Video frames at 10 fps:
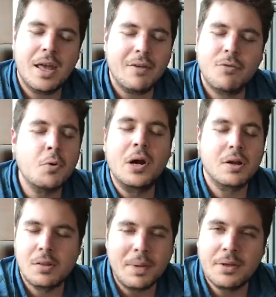everywhere
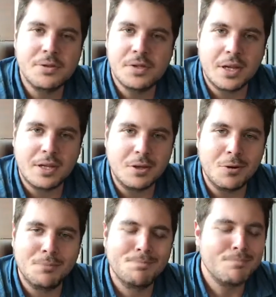in the mountains I can
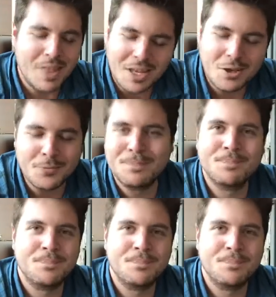go. Thank you.